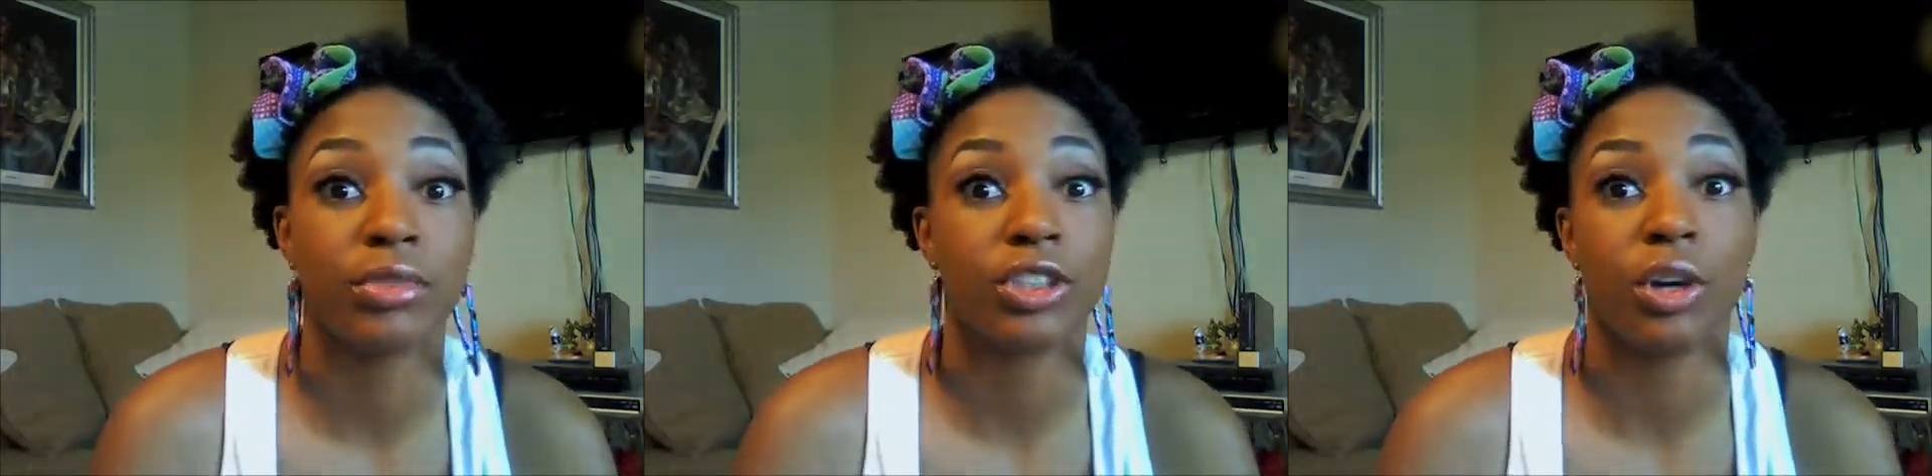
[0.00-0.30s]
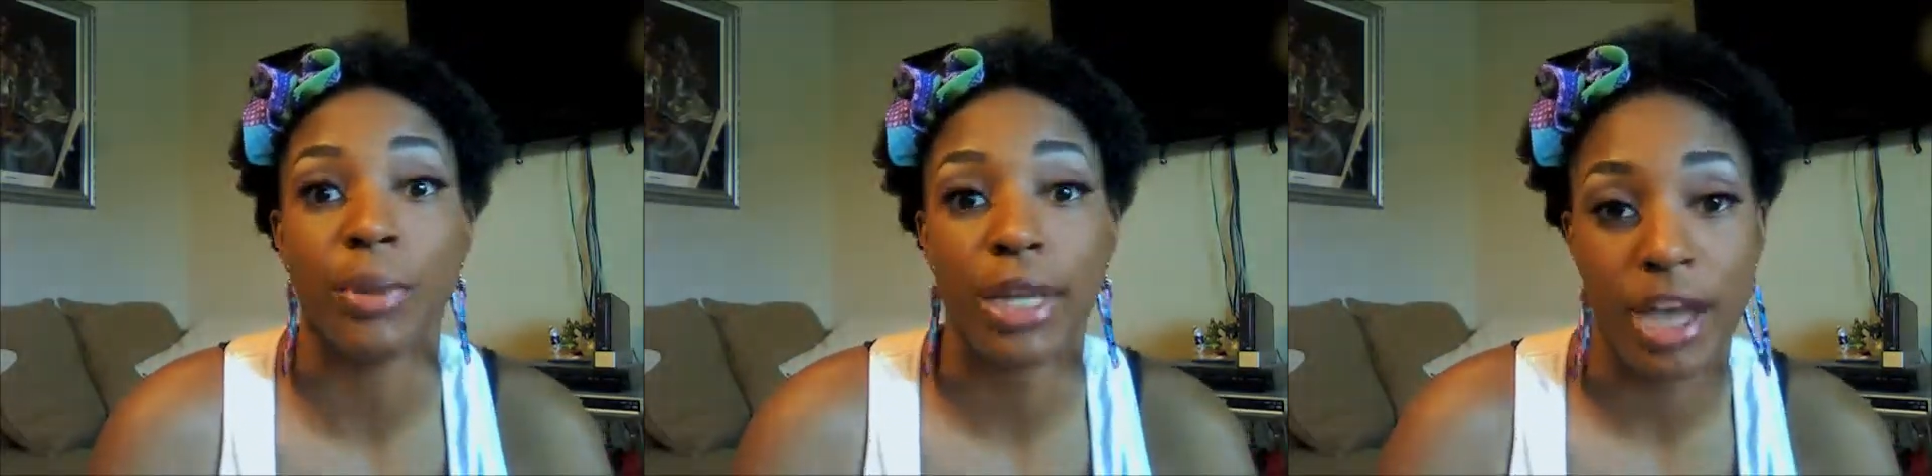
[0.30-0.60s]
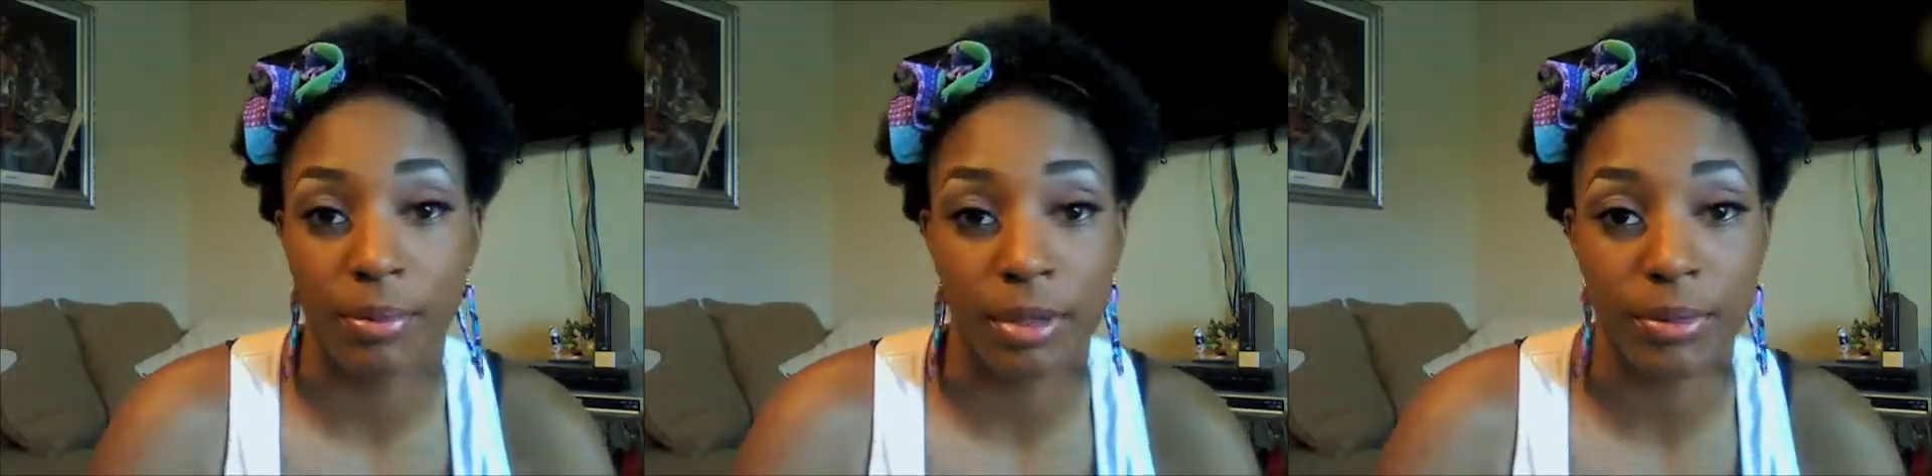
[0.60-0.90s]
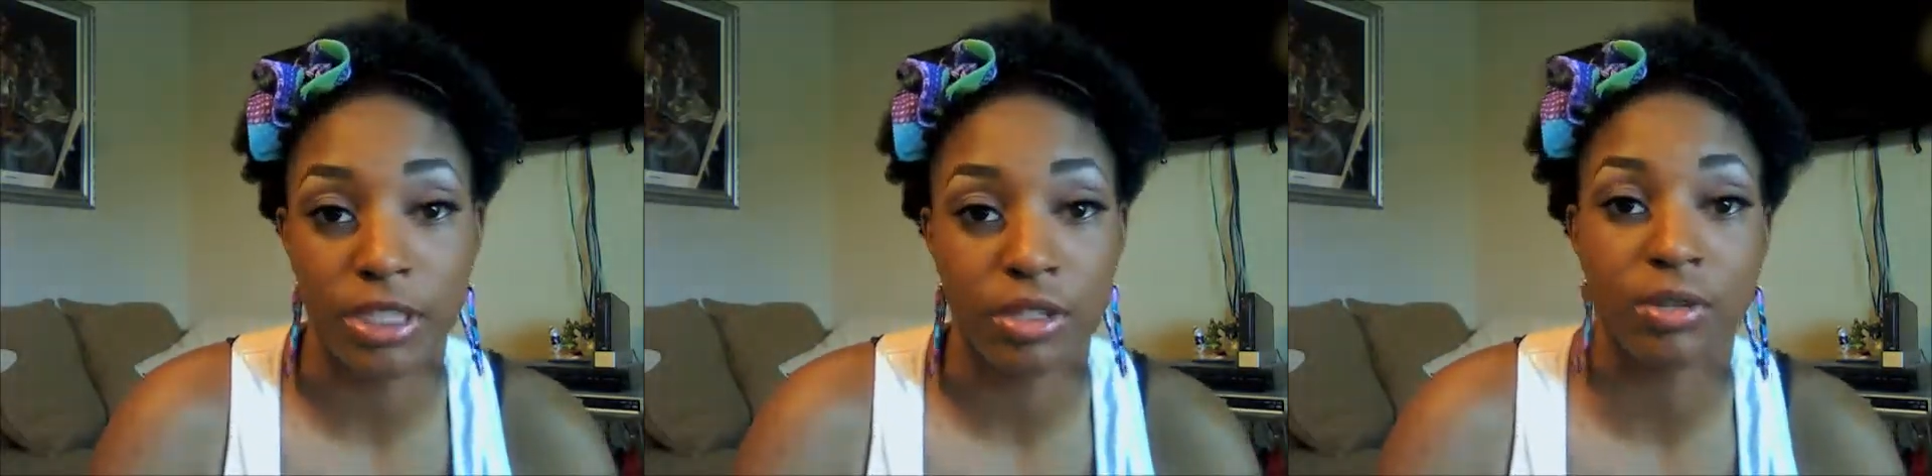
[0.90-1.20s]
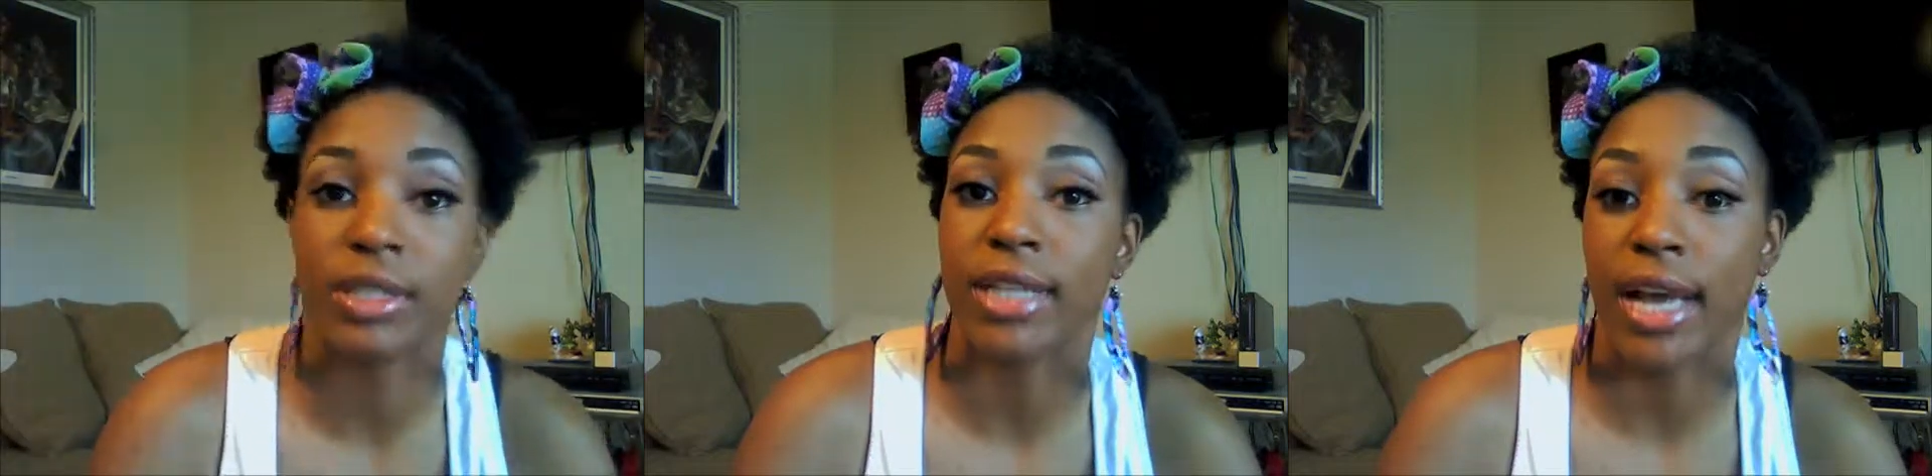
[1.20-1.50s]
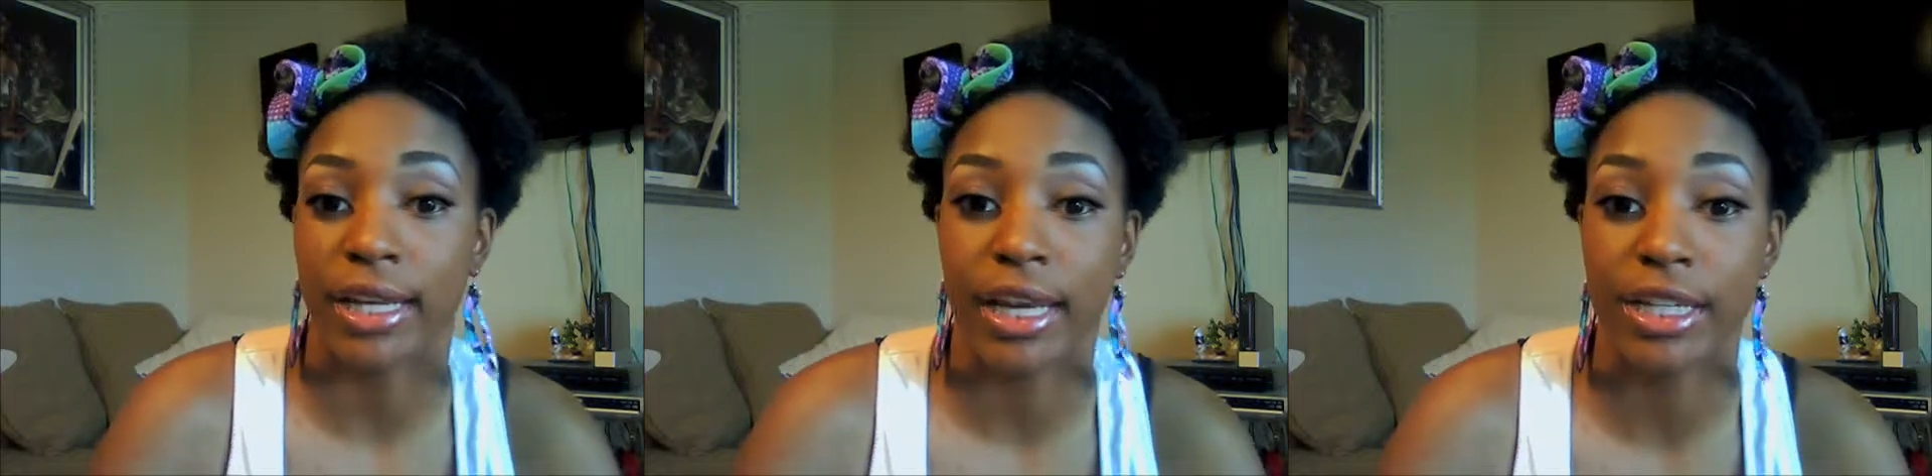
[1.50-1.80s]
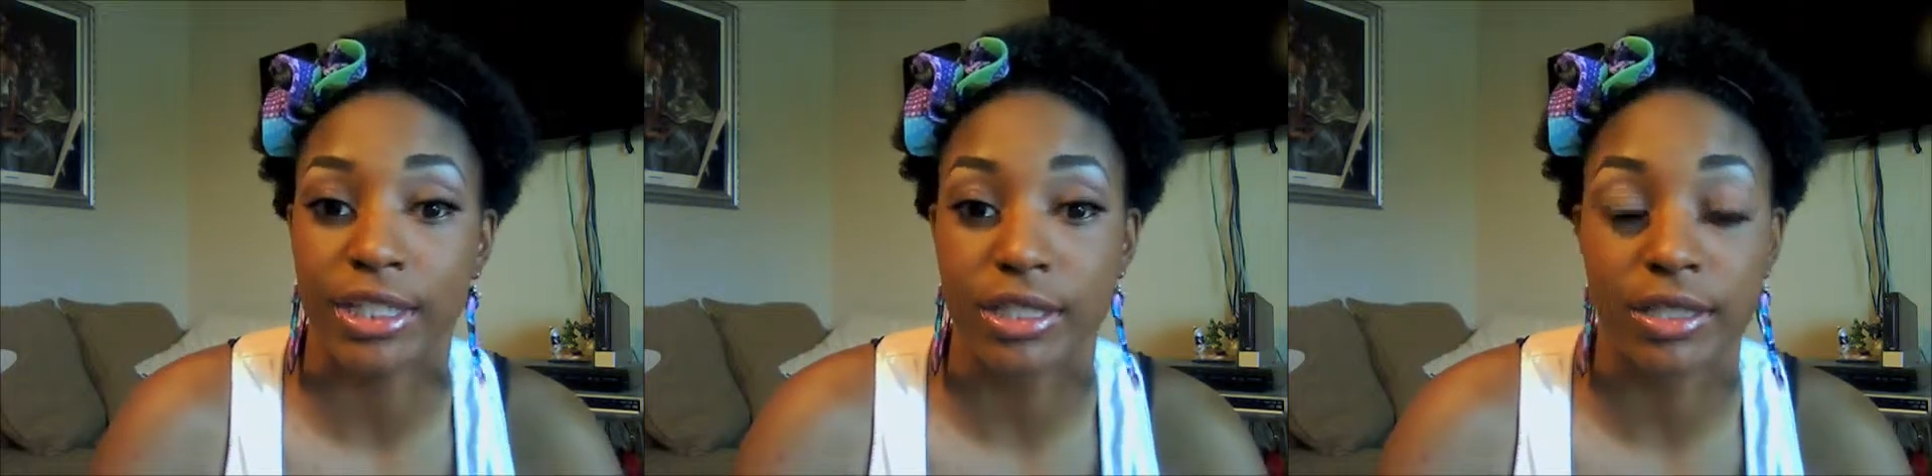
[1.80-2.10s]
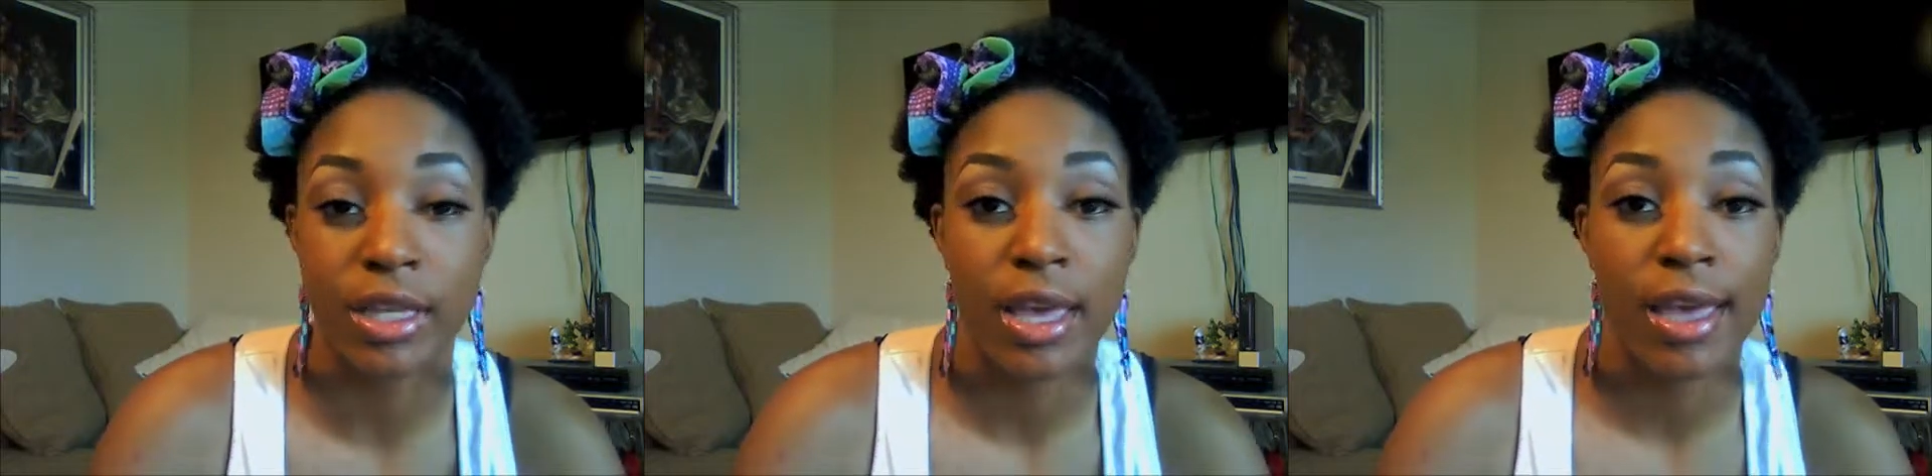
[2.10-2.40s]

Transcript: so many compliments on these eyelashes.